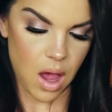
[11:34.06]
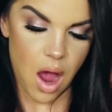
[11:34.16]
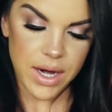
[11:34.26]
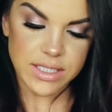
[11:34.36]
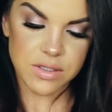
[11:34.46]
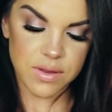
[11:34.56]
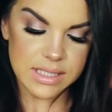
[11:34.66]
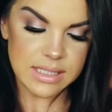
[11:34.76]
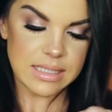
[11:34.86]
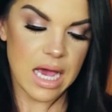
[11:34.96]
All right, so
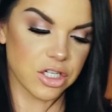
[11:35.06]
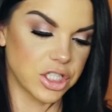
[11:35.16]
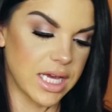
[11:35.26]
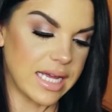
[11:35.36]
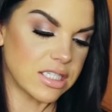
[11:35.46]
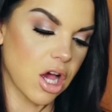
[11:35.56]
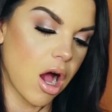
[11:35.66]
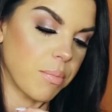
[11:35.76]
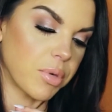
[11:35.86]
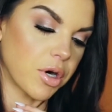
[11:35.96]
this is actually a
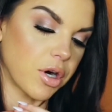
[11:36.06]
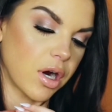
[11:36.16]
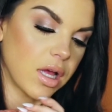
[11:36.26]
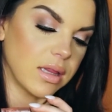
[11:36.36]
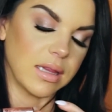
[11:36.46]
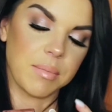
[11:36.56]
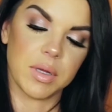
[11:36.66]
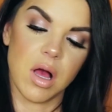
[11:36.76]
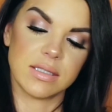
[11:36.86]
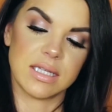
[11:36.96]
topper lip
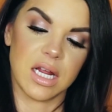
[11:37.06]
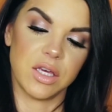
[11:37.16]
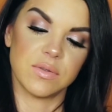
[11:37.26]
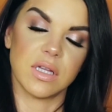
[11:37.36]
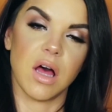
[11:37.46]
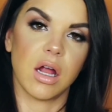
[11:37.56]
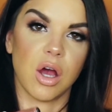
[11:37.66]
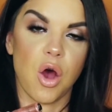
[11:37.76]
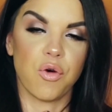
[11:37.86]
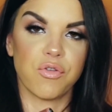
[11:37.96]
gloss that I use a
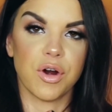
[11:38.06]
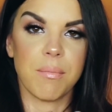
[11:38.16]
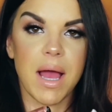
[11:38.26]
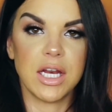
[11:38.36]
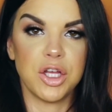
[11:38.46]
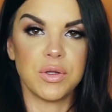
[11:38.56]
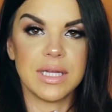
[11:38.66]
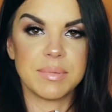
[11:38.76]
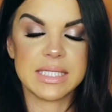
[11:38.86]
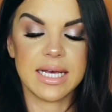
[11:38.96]
lot over my nude
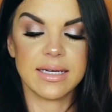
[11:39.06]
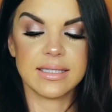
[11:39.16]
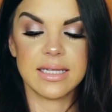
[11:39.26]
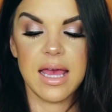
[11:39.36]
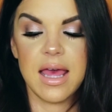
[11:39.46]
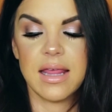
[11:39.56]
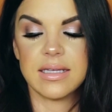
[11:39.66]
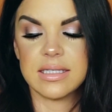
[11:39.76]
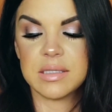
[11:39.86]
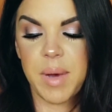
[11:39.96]
lipsticks.
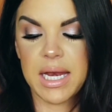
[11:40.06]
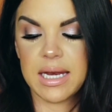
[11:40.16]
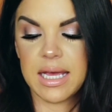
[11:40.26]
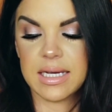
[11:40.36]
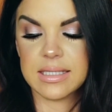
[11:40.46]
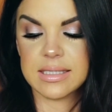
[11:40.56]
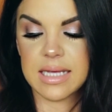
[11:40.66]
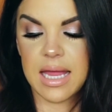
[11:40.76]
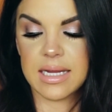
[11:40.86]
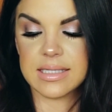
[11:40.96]
This is by NYX
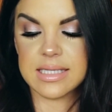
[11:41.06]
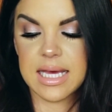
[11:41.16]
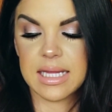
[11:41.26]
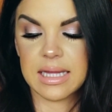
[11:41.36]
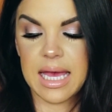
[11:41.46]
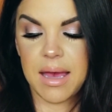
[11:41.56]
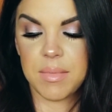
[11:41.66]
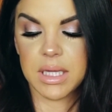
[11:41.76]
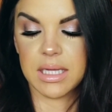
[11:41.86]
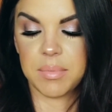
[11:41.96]
and it is the
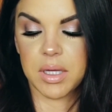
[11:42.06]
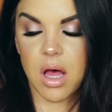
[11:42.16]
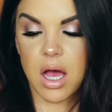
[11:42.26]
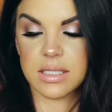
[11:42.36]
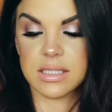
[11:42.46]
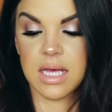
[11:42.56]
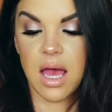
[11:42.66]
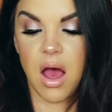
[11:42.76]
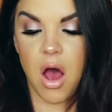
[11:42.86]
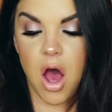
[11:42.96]
Glam Lip Gloss
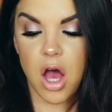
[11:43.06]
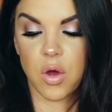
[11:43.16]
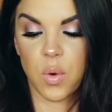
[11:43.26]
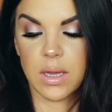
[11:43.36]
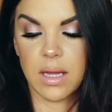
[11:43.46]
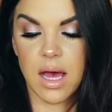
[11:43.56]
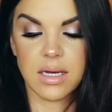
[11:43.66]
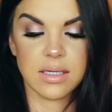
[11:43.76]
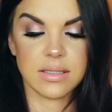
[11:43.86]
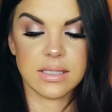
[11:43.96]
Aqua
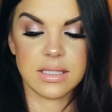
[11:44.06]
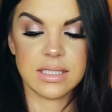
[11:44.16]
Luxe.